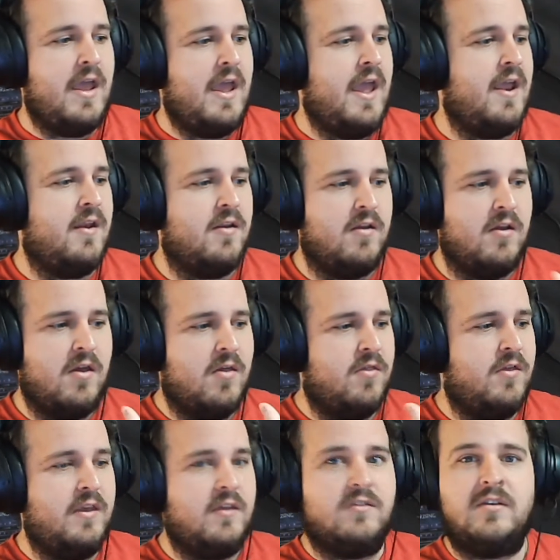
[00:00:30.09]
and
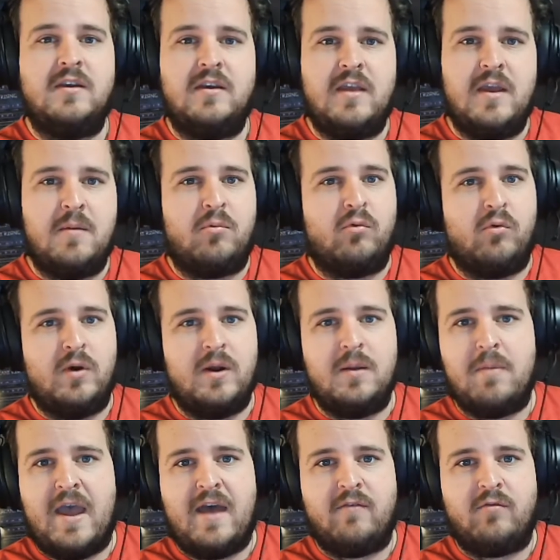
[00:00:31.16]
things can get pretty
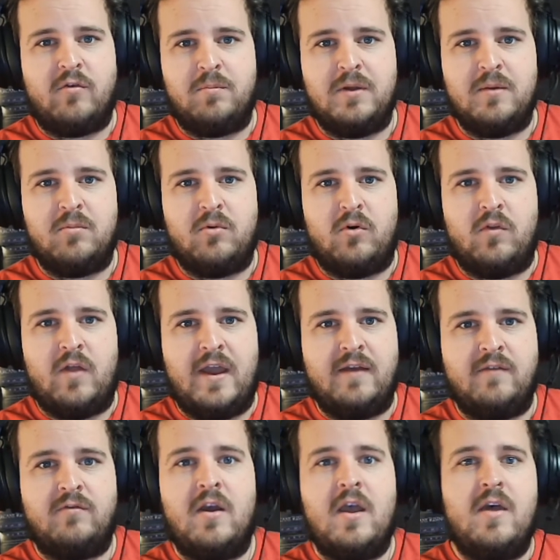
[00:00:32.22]
bad for people in
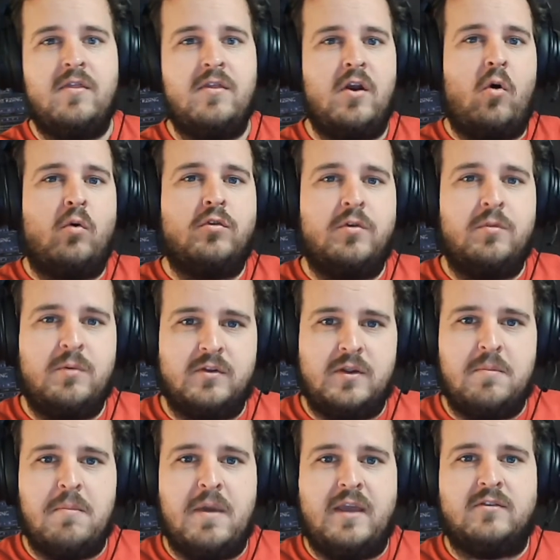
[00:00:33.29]
life that ultimately
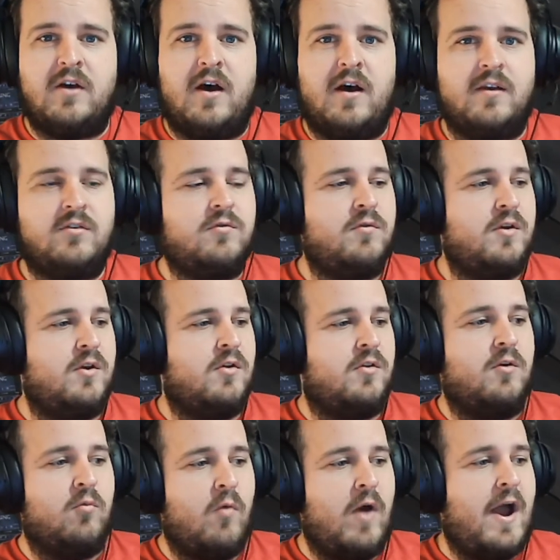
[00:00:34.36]
makes us feel
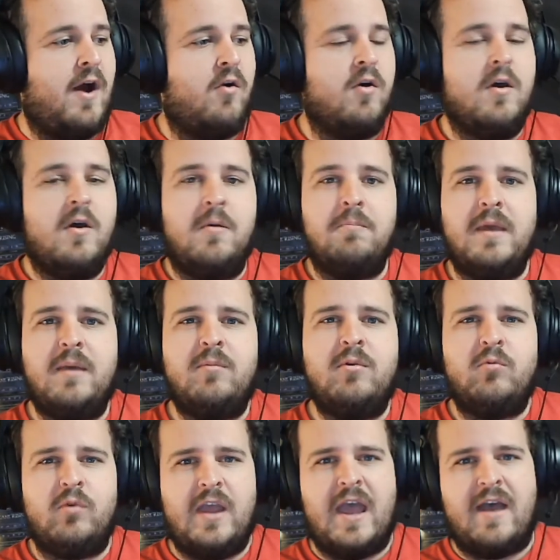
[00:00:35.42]
that, wow, maybe
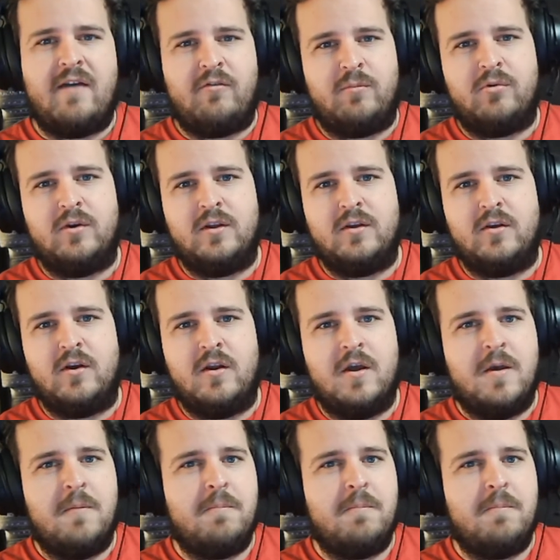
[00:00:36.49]
we have it pretty good.